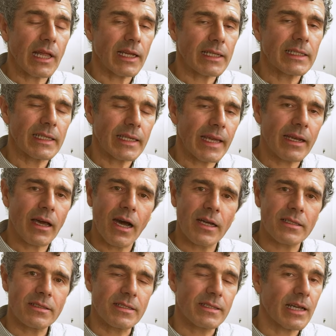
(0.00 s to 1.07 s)
likely
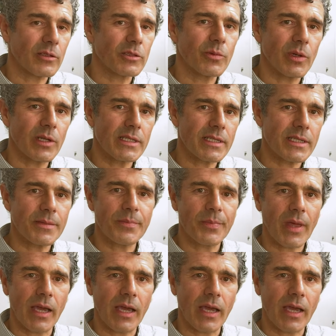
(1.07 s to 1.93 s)
enhance the sound quality.